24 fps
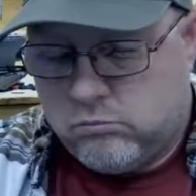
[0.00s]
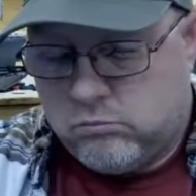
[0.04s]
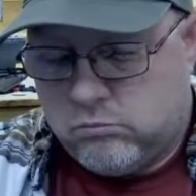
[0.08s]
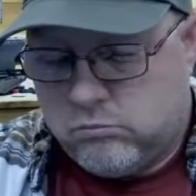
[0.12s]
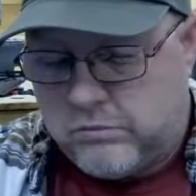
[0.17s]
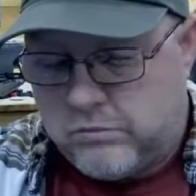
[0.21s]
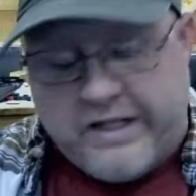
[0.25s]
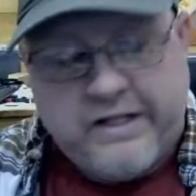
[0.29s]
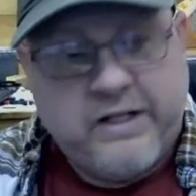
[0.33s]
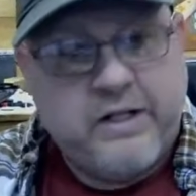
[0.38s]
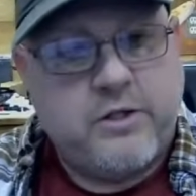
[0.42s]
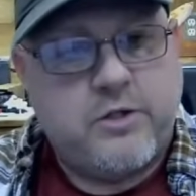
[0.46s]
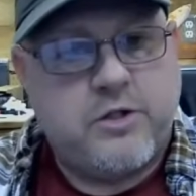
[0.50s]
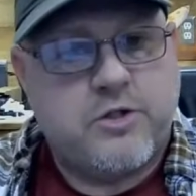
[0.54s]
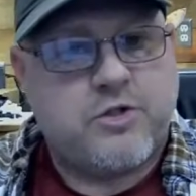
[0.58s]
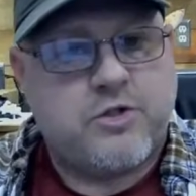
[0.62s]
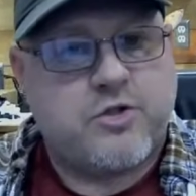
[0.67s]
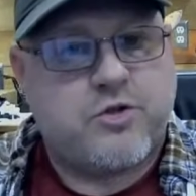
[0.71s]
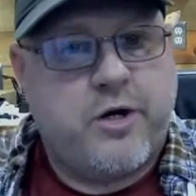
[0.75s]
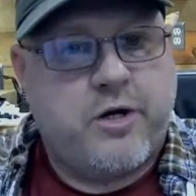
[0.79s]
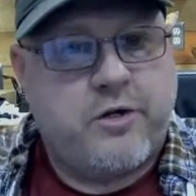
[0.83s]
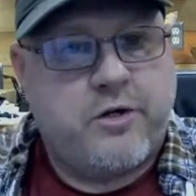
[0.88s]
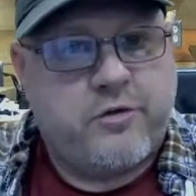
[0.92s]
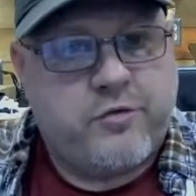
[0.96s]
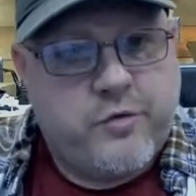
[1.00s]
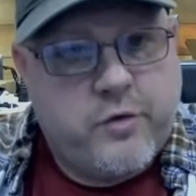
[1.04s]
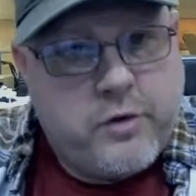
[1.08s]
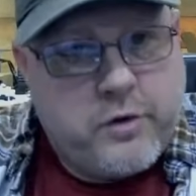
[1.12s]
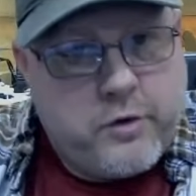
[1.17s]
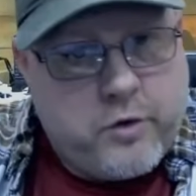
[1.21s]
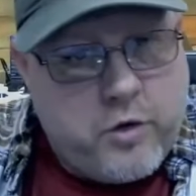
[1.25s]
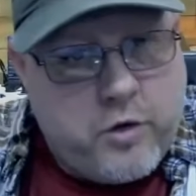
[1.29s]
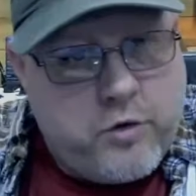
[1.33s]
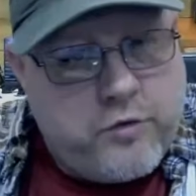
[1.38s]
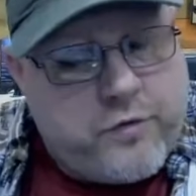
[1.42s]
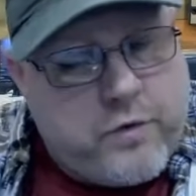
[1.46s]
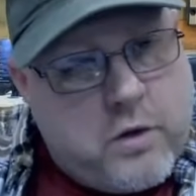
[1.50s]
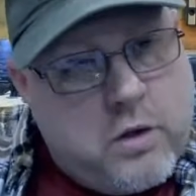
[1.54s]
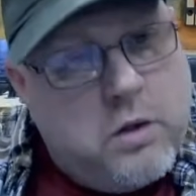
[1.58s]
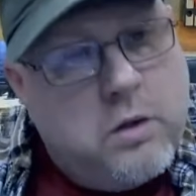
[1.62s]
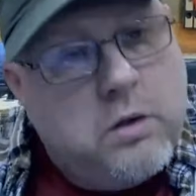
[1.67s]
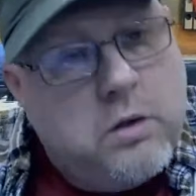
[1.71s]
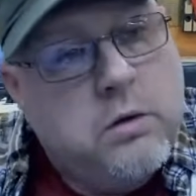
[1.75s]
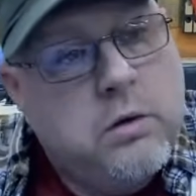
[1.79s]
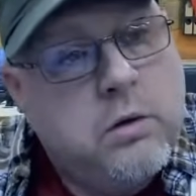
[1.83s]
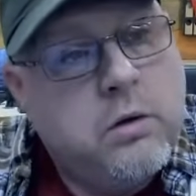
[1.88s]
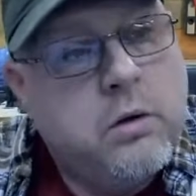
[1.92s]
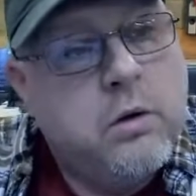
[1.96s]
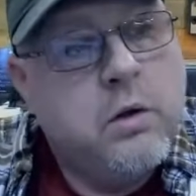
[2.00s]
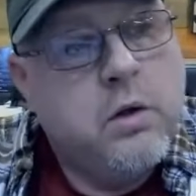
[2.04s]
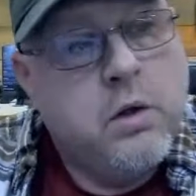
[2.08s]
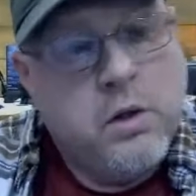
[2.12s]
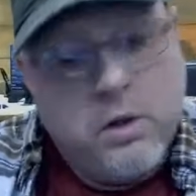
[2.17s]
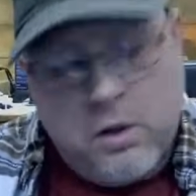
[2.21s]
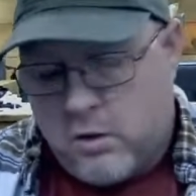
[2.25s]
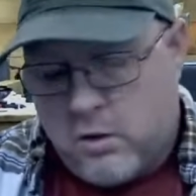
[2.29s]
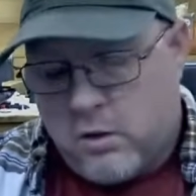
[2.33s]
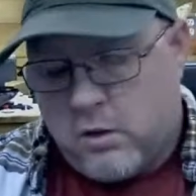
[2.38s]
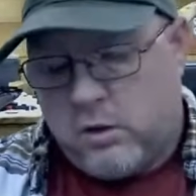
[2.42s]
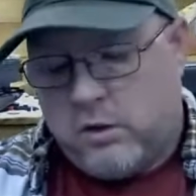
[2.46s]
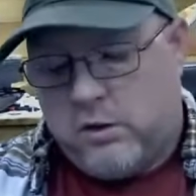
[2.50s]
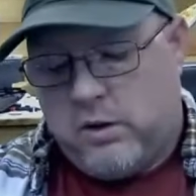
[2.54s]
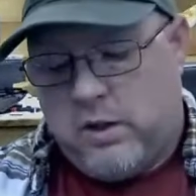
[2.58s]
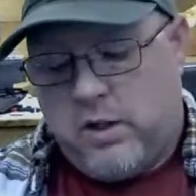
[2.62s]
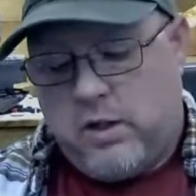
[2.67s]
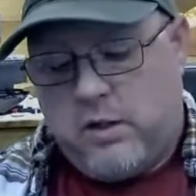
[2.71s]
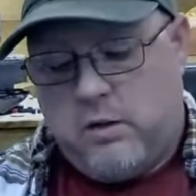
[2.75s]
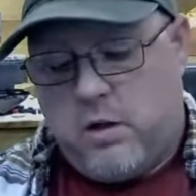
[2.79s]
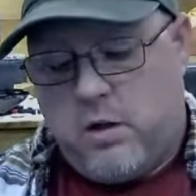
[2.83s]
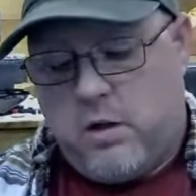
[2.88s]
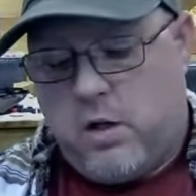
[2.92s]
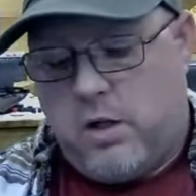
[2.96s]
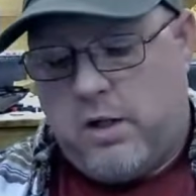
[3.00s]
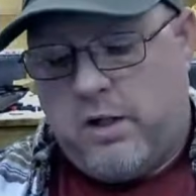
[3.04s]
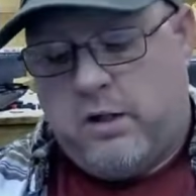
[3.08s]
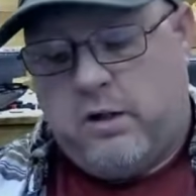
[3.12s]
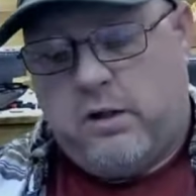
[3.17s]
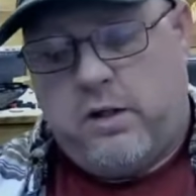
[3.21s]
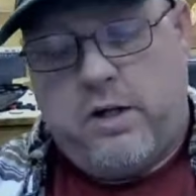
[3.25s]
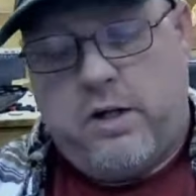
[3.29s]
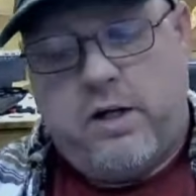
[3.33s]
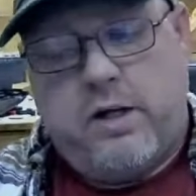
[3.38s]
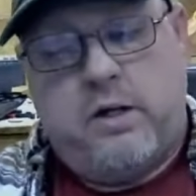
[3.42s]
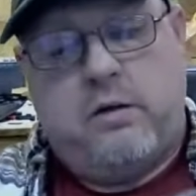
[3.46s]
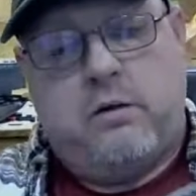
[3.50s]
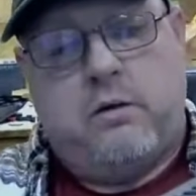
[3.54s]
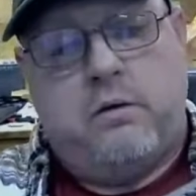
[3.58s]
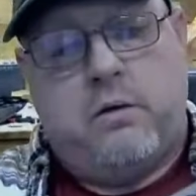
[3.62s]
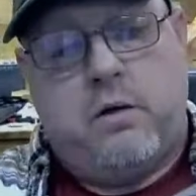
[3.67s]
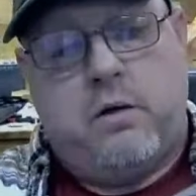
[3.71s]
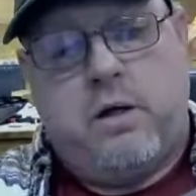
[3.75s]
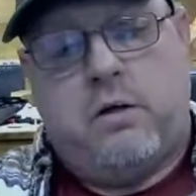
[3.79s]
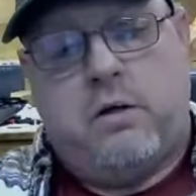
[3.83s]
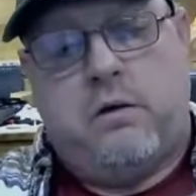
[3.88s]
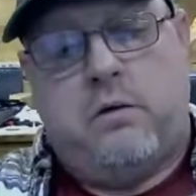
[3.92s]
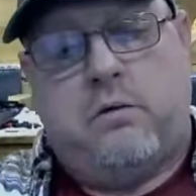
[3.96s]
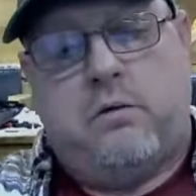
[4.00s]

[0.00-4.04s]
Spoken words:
and then just transferred it over. And then in